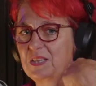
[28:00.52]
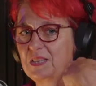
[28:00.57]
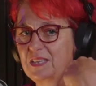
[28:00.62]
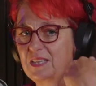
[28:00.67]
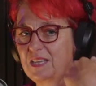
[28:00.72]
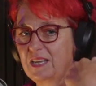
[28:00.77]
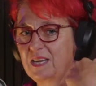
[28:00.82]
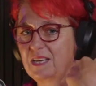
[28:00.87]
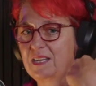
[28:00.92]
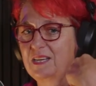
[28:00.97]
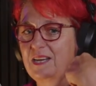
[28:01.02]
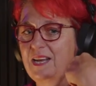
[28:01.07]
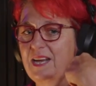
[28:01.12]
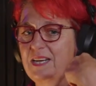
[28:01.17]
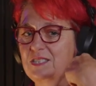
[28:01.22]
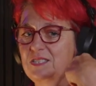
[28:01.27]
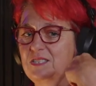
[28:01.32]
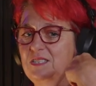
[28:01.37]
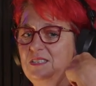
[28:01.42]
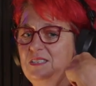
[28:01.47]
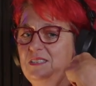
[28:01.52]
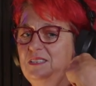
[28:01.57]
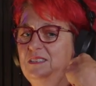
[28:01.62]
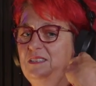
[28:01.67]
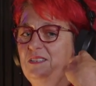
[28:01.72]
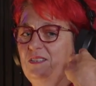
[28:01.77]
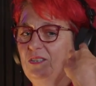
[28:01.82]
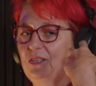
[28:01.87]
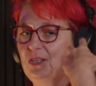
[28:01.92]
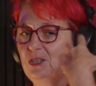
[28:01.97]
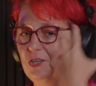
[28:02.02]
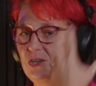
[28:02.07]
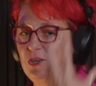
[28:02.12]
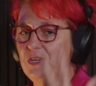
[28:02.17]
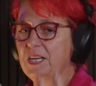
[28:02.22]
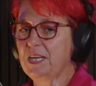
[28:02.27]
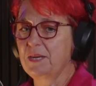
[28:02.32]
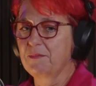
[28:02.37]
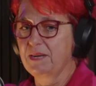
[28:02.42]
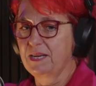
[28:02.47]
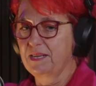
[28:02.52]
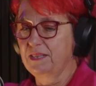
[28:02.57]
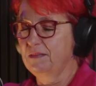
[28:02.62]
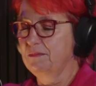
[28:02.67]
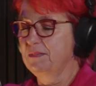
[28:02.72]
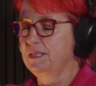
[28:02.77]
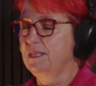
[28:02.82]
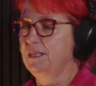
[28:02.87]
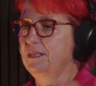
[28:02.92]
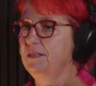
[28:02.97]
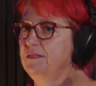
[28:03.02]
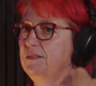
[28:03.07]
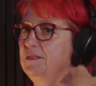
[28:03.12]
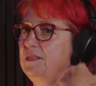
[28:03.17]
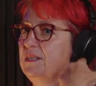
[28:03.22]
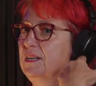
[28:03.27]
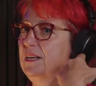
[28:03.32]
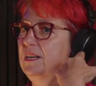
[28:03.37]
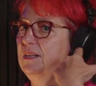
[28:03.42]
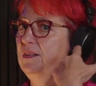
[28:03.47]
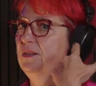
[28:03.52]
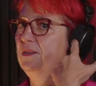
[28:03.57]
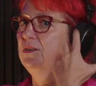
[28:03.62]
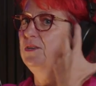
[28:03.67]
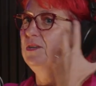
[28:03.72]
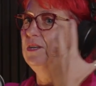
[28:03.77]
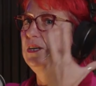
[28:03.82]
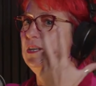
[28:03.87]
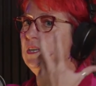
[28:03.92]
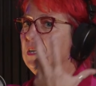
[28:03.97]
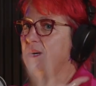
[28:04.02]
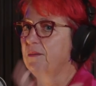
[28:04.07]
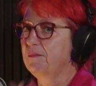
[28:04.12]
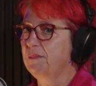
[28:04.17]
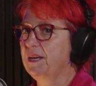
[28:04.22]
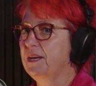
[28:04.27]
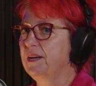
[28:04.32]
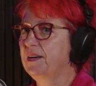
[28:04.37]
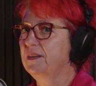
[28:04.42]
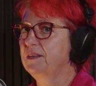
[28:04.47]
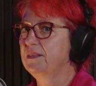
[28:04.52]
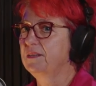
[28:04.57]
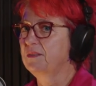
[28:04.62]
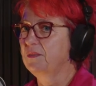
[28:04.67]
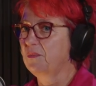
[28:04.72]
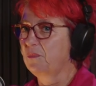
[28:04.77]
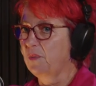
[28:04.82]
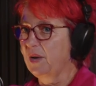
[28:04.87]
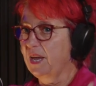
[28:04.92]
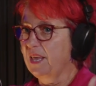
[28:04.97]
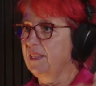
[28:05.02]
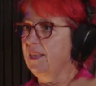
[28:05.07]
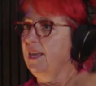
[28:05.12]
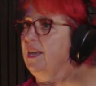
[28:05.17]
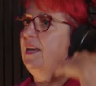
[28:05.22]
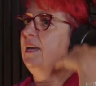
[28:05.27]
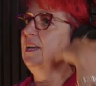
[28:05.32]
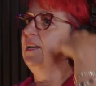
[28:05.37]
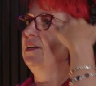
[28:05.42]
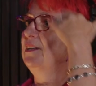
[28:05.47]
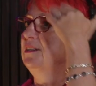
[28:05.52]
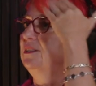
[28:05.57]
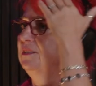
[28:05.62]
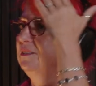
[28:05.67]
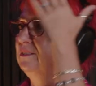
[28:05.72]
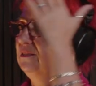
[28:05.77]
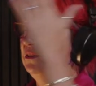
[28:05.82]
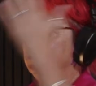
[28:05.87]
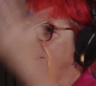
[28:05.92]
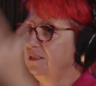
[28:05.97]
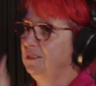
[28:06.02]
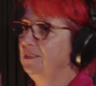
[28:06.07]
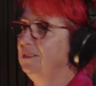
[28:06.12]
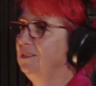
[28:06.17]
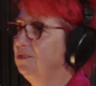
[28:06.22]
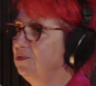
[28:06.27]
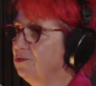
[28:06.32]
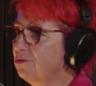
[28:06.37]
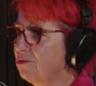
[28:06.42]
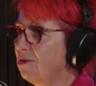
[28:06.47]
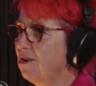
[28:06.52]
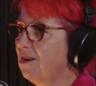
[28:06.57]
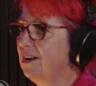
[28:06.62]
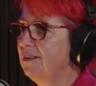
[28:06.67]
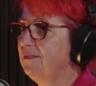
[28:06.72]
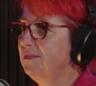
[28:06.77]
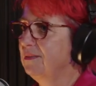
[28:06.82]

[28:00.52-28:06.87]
they're actually learning about themselves and learning about where they're going to drive